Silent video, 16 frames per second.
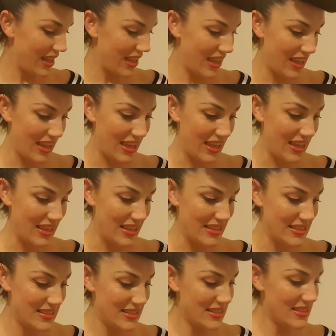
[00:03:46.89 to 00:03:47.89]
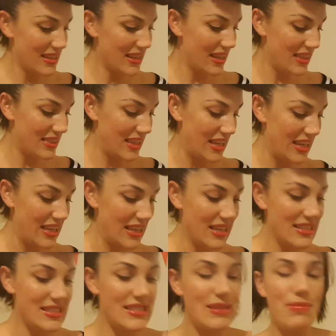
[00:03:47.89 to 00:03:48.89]
is the
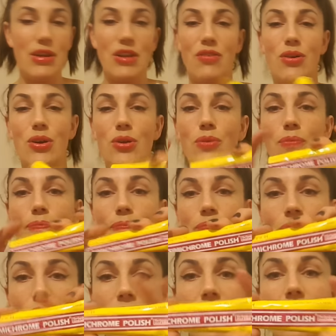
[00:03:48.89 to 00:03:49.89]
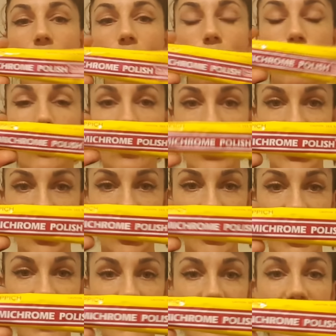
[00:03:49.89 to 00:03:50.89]
Simichrome polish test.